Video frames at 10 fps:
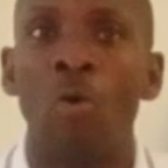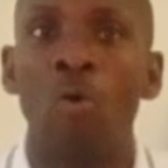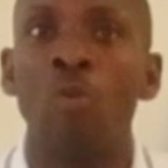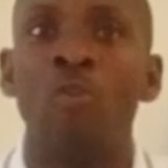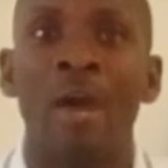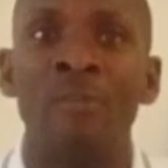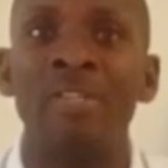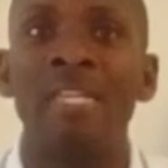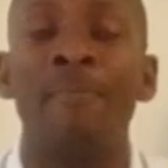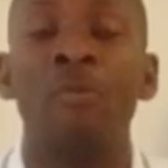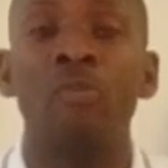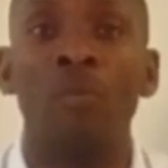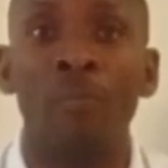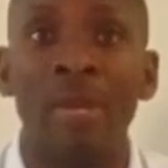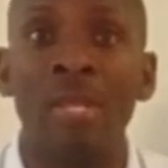or you are not able to
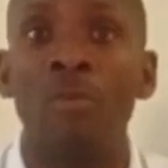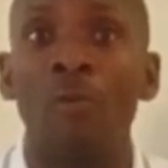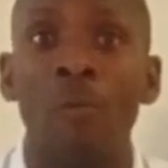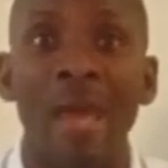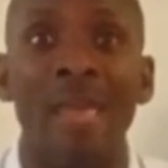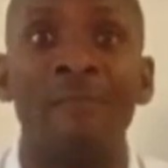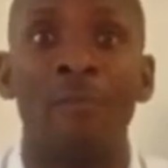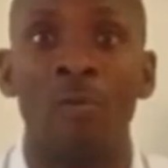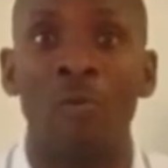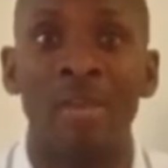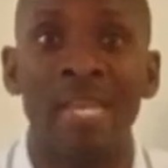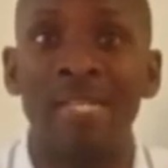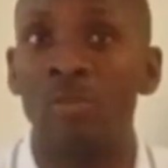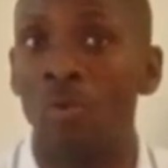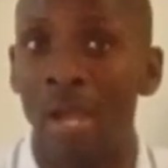bring your wife or your
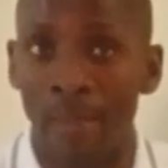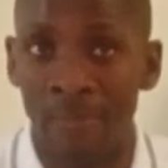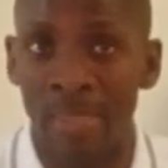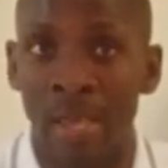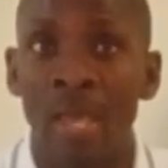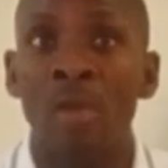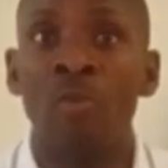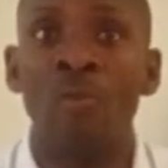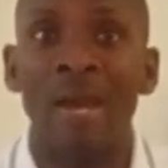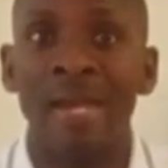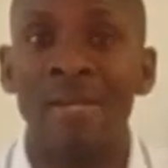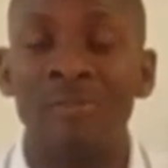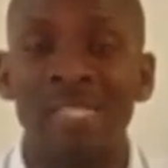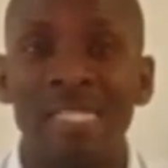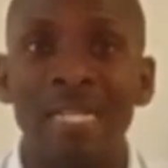kids to come here. You are
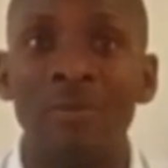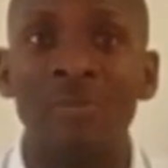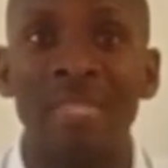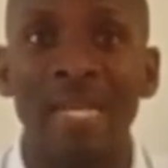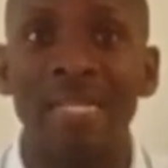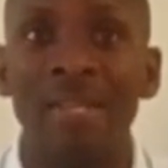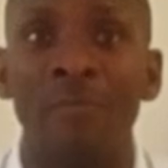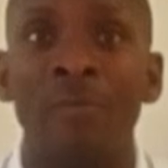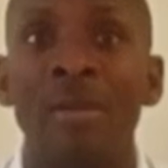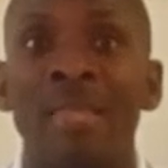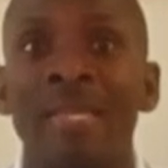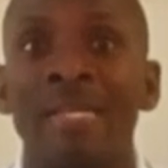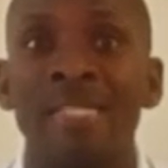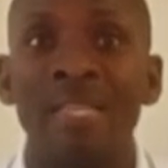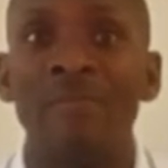still on that level
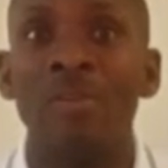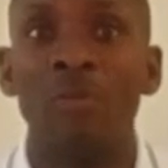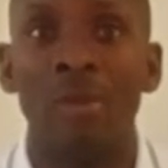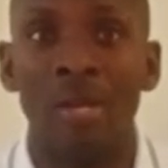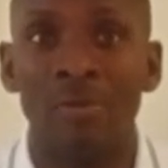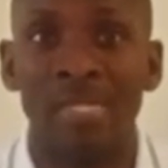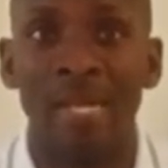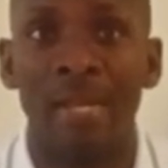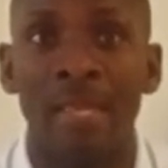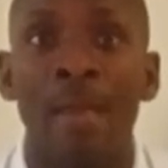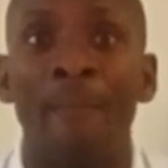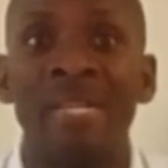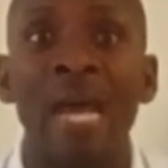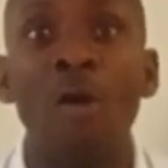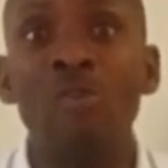that is giving you a low salary.
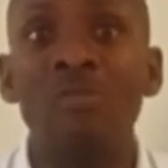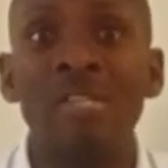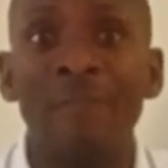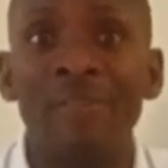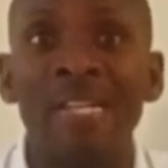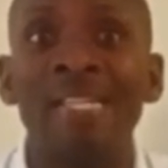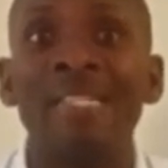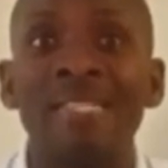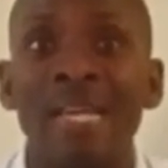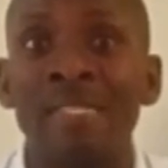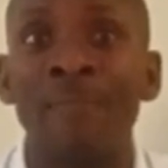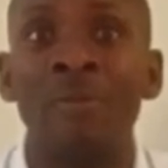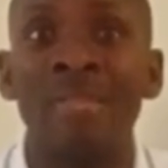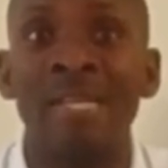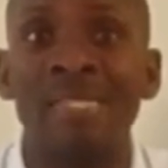But how do you definitely discuss
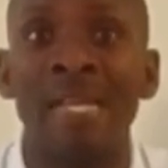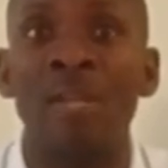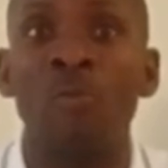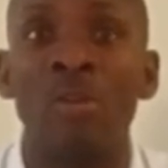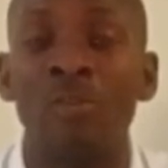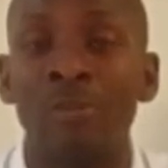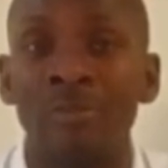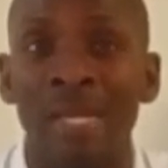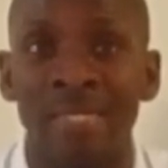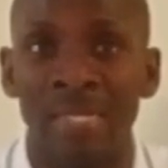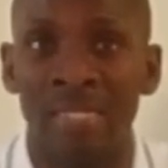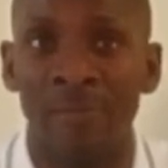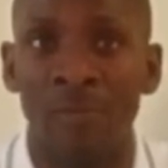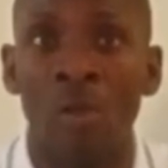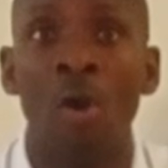about that salary when you go to that
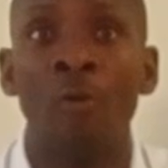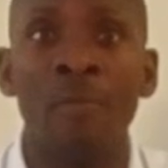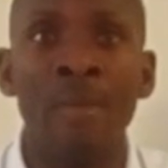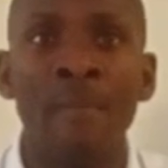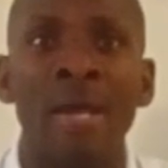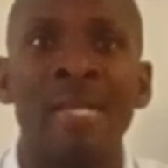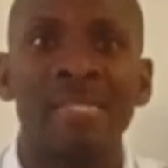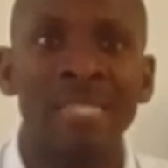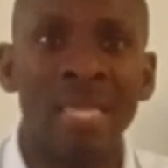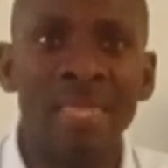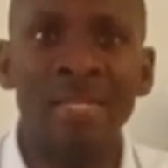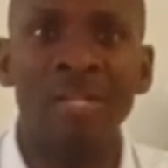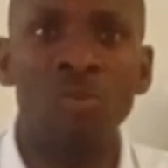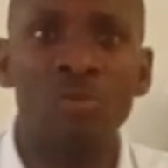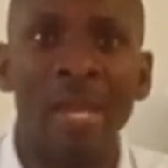interview? Remember, something
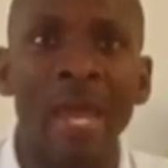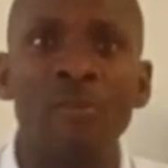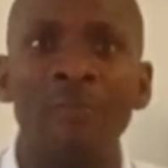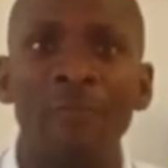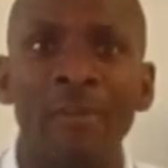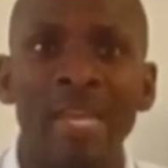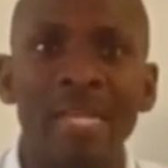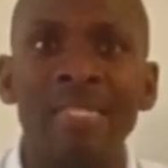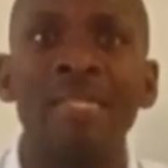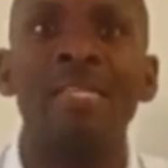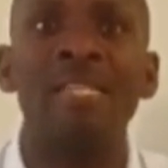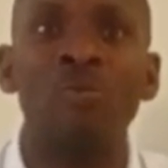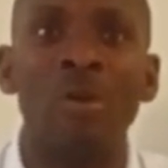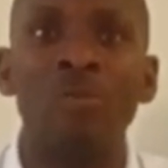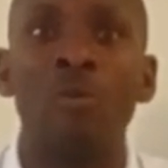that you cannot forget
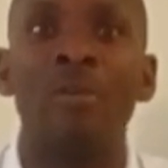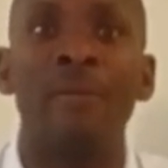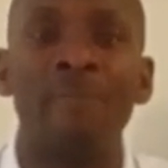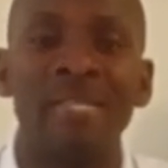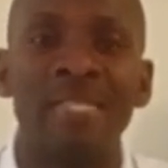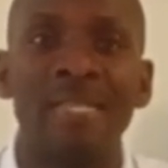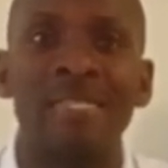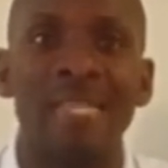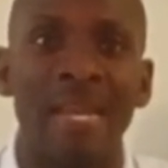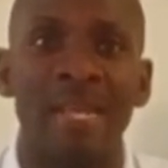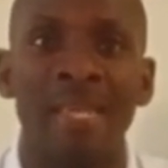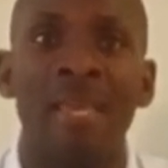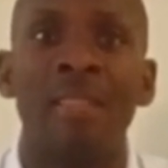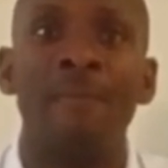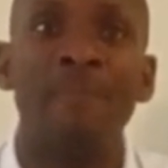is what we call the basic salary.
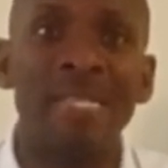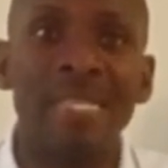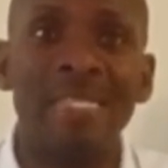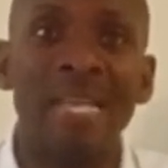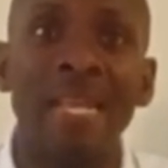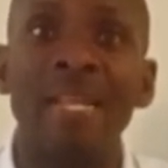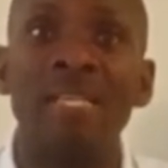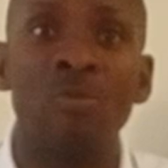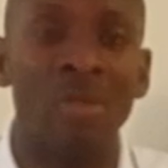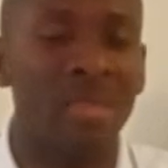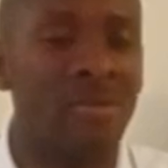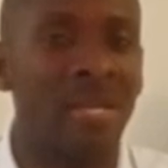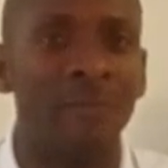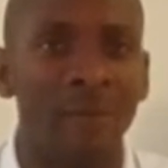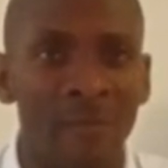The basic salary is
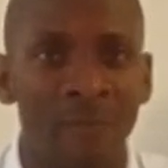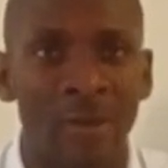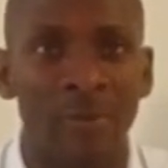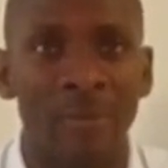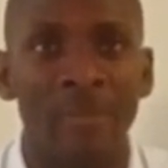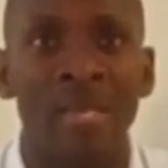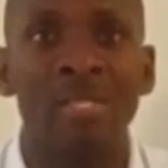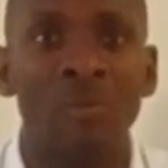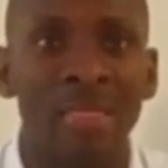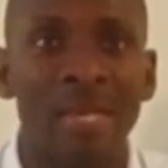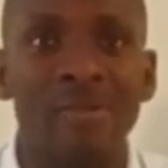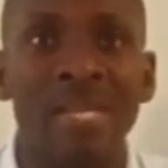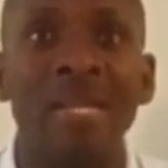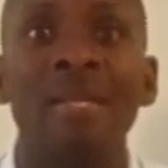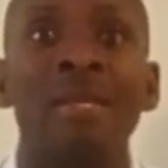1,500. It's
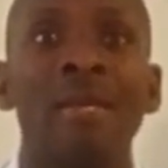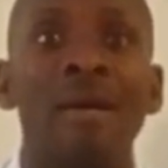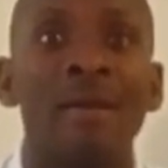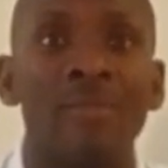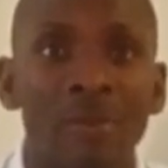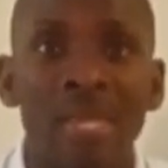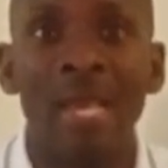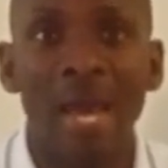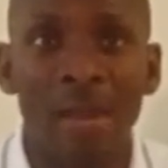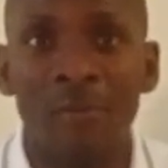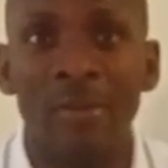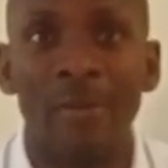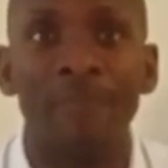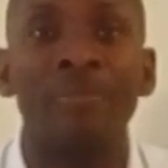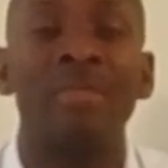1,300.
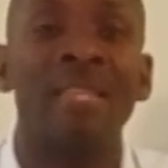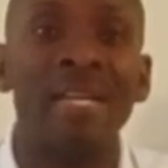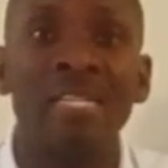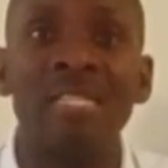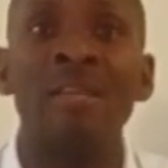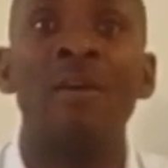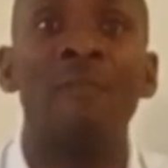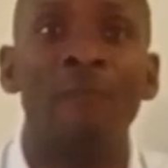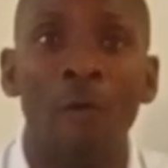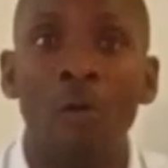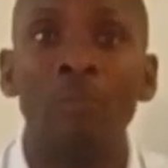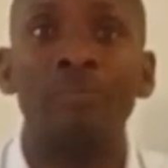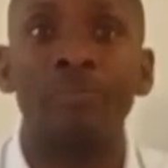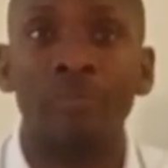That is for